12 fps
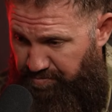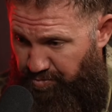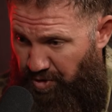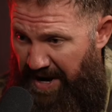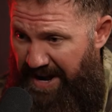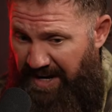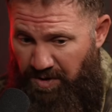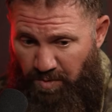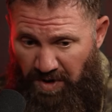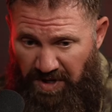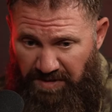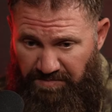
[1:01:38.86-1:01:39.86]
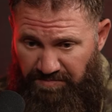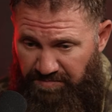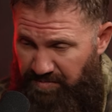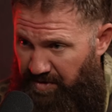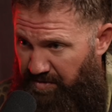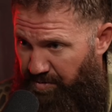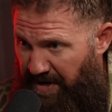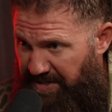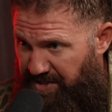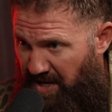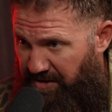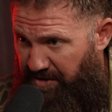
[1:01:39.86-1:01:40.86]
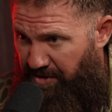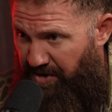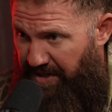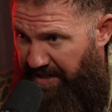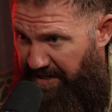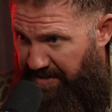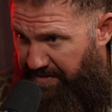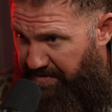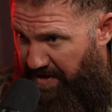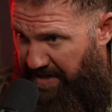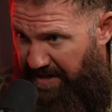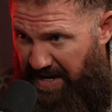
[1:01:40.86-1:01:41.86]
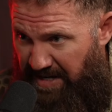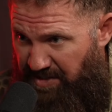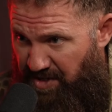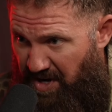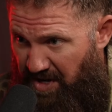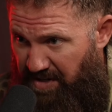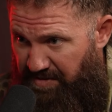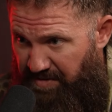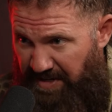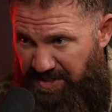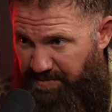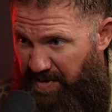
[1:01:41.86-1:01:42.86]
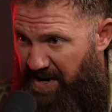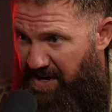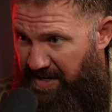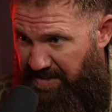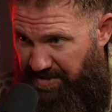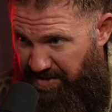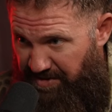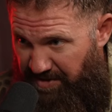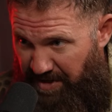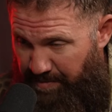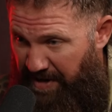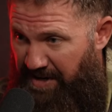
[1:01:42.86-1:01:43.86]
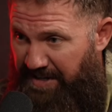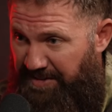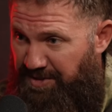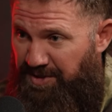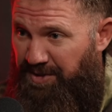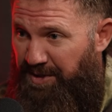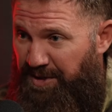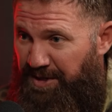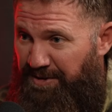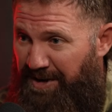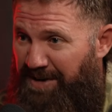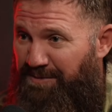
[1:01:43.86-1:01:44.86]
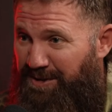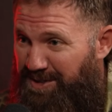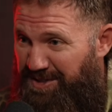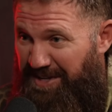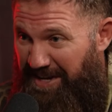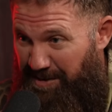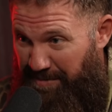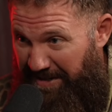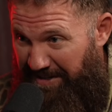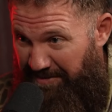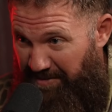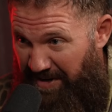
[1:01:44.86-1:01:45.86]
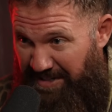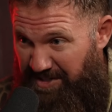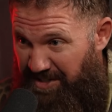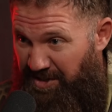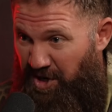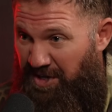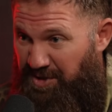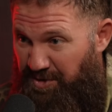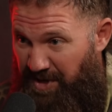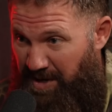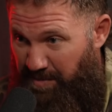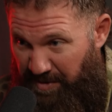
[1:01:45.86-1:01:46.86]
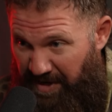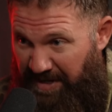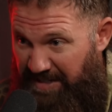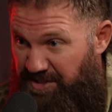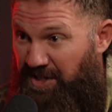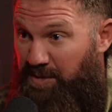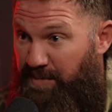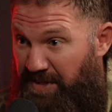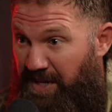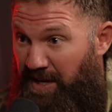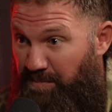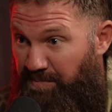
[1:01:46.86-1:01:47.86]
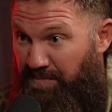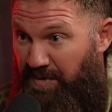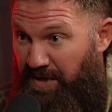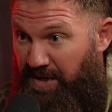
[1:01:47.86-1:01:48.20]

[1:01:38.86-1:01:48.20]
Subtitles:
rank, what race, color, creed, right, guys are, right? It's Americans, right, versus the enemy, right? It's either us or them, and like it's going to be them,